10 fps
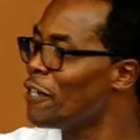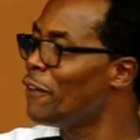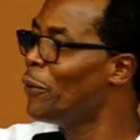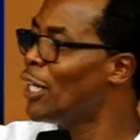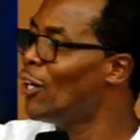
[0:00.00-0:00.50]
of the
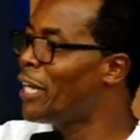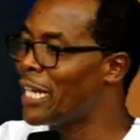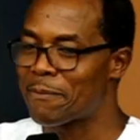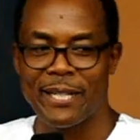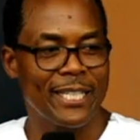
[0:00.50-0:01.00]
week, God
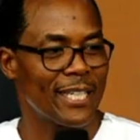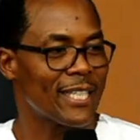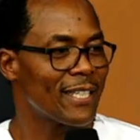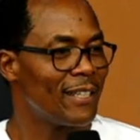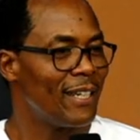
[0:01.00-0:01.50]
has blessed us.
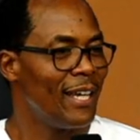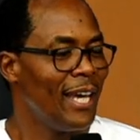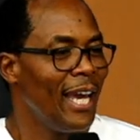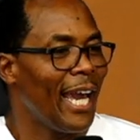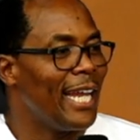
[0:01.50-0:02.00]

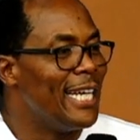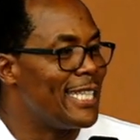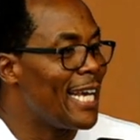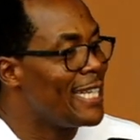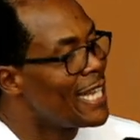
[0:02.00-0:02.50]
And he
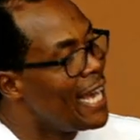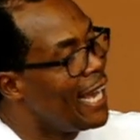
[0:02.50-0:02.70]
says,